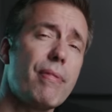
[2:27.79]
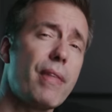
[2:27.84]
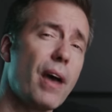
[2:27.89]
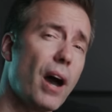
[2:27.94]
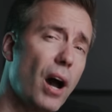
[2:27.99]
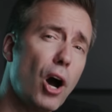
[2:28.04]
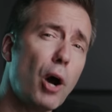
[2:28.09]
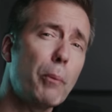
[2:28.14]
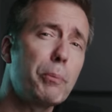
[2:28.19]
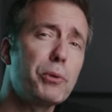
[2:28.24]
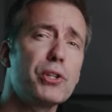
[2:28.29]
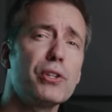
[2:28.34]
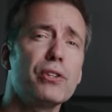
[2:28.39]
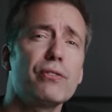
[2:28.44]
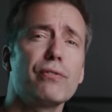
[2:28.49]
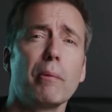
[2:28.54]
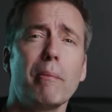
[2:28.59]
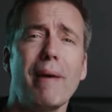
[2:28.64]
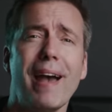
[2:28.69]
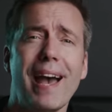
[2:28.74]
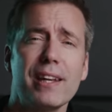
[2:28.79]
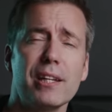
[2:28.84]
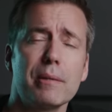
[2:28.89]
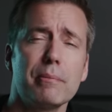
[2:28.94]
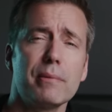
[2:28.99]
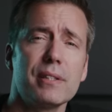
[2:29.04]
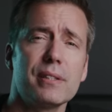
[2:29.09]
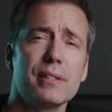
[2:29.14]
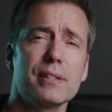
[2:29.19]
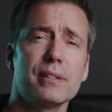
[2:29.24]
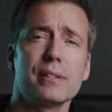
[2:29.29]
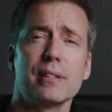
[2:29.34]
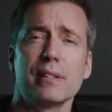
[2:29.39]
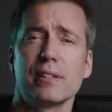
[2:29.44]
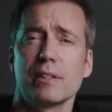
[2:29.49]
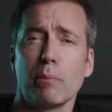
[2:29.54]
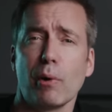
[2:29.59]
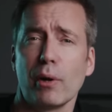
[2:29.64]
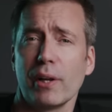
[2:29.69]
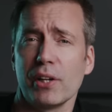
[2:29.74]
There are options from Atomos
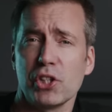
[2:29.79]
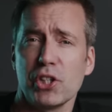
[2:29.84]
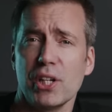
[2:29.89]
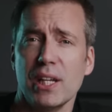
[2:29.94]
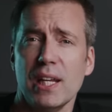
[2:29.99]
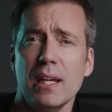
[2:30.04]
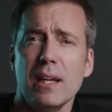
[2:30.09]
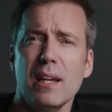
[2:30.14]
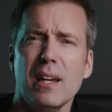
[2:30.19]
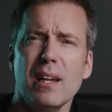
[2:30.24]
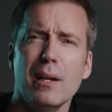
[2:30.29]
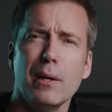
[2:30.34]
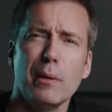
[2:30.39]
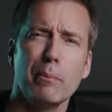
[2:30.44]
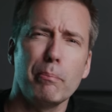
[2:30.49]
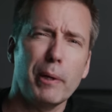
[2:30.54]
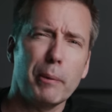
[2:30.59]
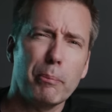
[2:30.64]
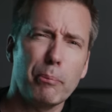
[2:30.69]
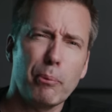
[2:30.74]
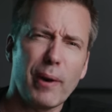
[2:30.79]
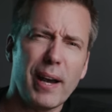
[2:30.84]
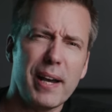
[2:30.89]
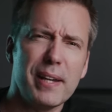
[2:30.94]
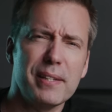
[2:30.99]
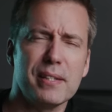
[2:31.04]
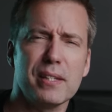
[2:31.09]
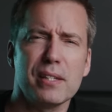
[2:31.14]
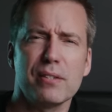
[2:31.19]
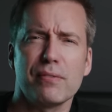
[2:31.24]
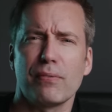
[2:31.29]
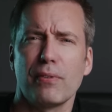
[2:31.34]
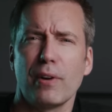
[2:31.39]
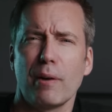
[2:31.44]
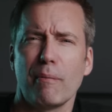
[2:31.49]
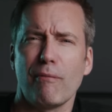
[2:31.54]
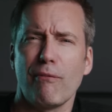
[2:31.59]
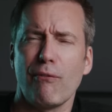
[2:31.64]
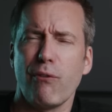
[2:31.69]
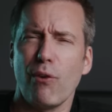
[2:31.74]
and Small HD, but prices
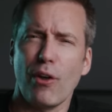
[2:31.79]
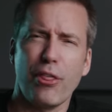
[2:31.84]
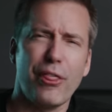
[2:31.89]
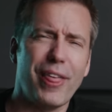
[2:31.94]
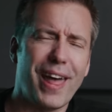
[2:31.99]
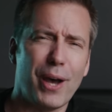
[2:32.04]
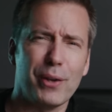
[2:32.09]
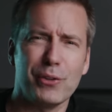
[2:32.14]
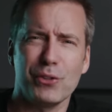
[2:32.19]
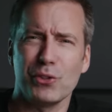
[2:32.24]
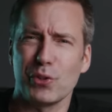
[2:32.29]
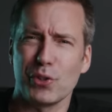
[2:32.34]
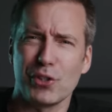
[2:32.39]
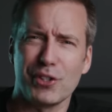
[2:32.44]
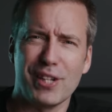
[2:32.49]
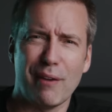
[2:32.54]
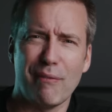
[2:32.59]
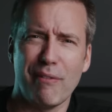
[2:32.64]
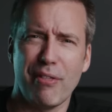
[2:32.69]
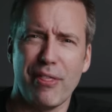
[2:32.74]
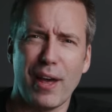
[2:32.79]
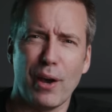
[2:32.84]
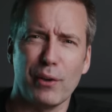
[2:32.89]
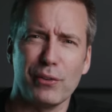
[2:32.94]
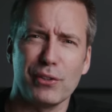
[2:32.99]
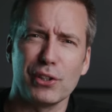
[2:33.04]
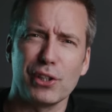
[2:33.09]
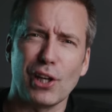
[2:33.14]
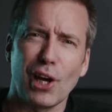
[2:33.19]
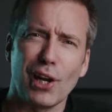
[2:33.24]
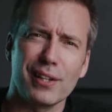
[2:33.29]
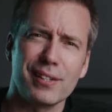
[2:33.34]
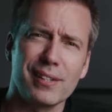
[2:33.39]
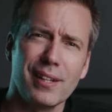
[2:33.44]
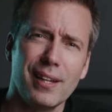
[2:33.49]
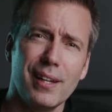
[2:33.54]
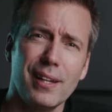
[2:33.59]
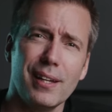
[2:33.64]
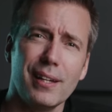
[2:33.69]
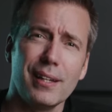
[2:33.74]
from $4,000 to $7,000
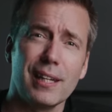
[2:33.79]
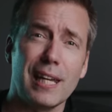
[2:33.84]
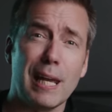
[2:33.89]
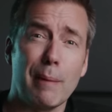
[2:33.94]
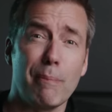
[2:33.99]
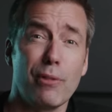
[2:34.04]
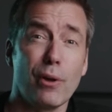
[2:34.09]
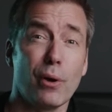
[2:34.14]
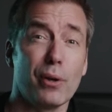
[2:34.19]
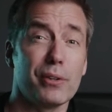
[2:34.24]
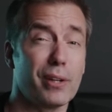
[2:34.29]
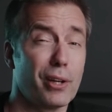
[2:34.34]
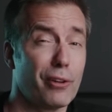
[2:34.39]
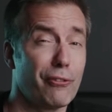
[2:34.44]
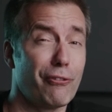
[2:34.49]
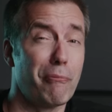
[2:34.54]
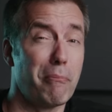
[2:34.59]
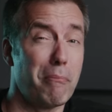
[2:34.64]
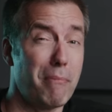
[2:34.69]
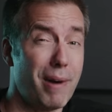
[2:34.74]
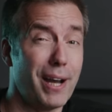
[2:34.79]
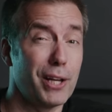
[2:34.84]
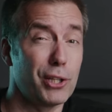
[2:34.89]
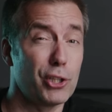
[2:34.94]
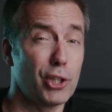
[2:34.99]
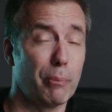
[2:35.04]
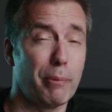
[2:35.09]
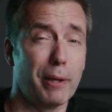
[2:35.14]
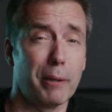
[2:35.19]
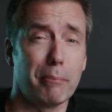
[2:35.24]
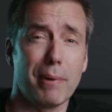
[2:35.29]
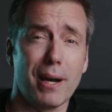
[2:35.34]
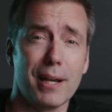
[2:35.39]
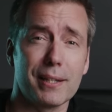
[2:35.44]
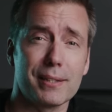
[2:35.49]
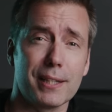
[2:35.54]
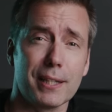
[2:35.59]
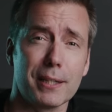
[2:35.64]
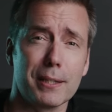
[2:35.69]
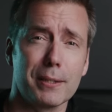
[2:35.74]
keep those out of my shopping
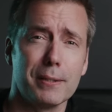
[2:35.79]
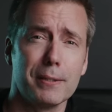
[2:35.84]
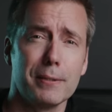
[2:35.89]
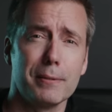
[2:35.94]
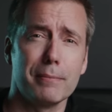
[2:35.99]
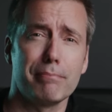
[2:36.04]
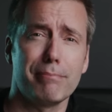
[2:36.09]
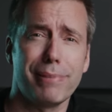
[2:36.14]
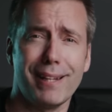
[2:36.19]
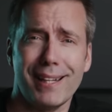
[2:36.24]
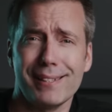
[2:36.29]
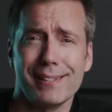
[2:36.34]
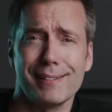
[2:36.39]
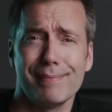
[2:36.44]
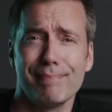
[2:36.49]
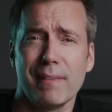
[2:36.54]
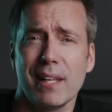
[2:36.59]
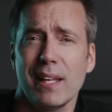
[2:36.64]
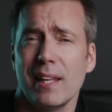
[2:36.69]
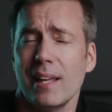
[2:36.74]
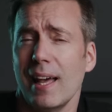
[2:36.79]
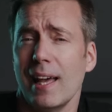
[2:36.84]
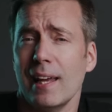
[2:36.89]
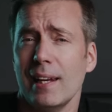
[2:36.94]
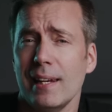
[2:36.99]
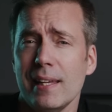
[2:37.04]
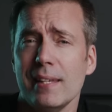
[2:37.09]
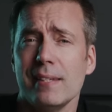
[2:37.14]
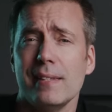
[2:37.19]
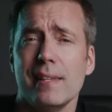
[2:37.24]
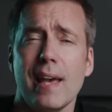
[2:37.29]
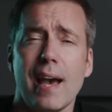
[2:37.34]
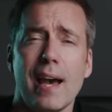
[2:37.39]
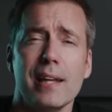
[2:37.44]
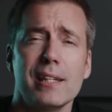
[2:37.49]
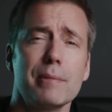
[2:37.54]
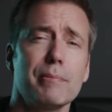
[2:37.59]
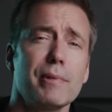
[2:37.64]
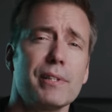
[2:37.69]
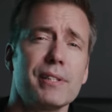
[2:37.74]
basket. Plus, at least the
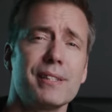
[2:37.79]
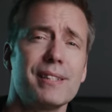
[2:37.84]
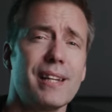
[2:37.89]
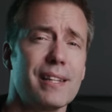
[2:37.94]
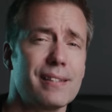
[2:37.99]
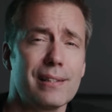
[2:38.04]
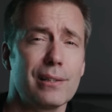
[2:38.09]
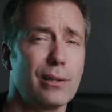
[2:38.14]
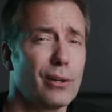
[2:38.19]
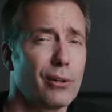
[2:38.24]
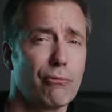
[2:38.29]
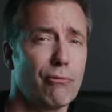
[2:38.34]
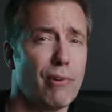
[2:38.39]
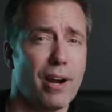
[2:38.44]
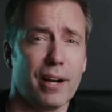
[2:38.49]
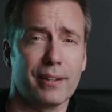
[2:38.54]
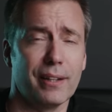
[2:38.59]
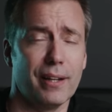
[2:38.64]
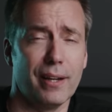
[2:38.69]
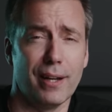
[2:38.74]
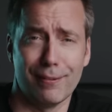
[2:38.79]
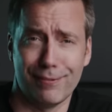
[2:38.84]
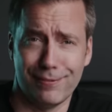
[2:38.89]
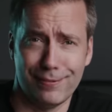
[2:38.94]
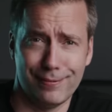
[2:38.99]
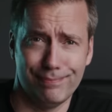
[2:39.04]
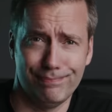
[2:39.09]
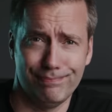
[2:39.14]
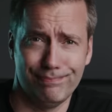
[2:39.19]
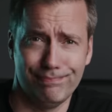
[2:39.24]
Atomos doesn't look rugged enough.